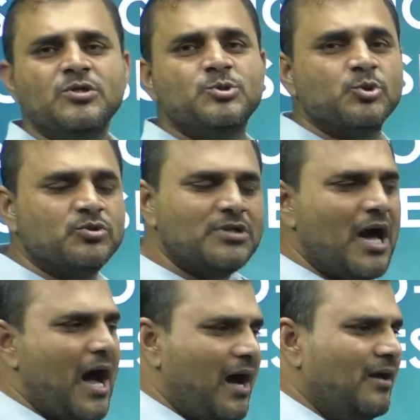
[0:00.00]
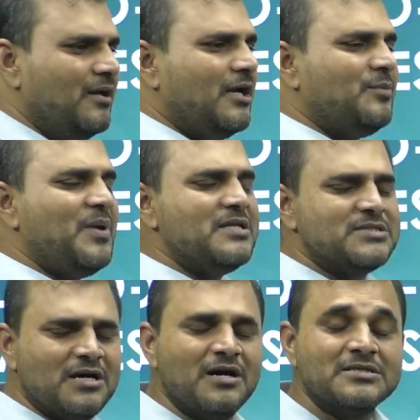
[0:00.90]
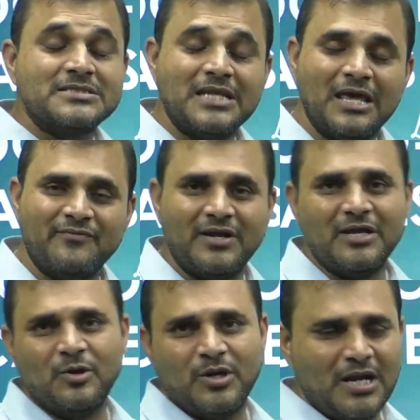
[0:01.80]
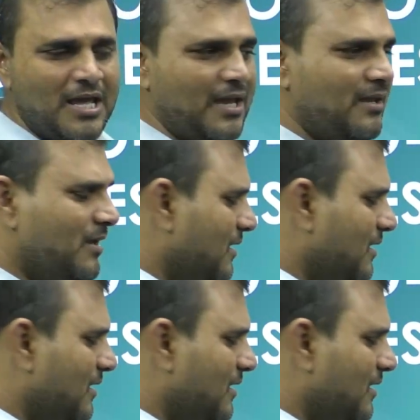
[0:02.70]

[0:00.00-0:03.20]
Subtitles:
Shudra. It means slavery only.